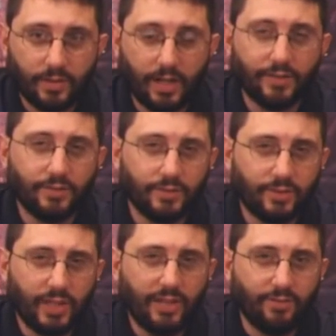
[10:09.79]
God's going to
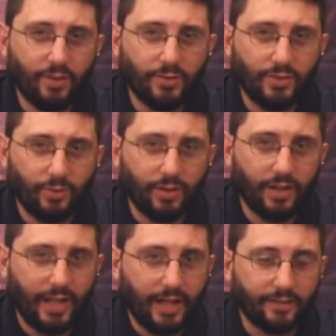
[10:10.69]
save those who are
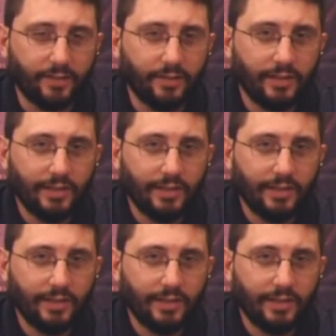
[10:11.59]
elect.